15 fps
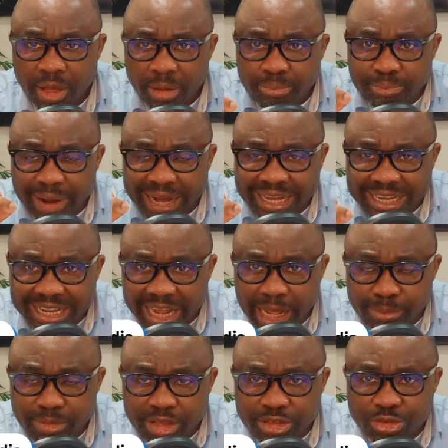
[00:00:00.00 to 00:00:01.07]
my
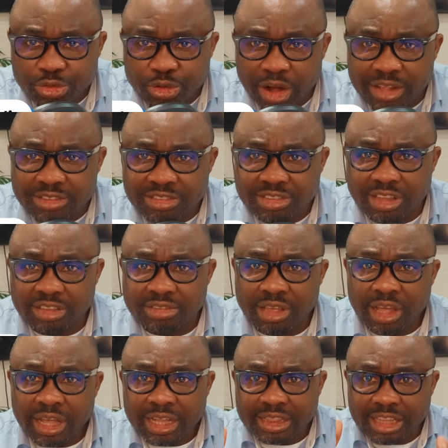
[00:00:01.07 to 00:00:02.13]
name is Francis.
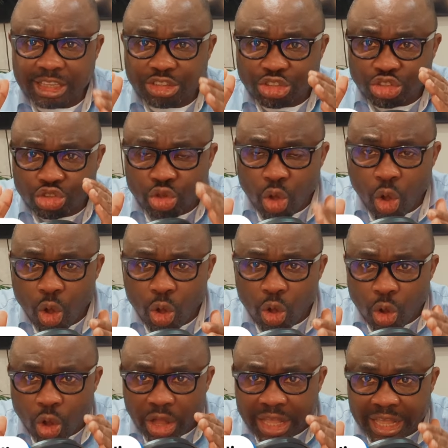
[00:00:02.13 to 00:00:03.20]
The
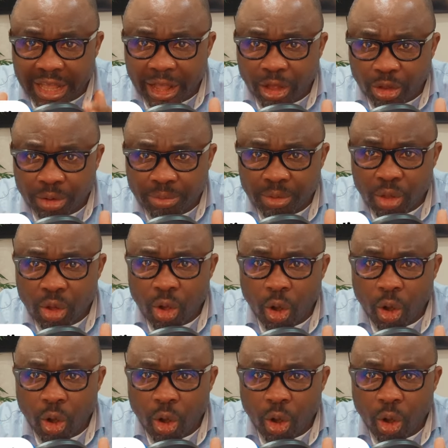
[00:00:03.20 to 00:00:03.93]
sole gain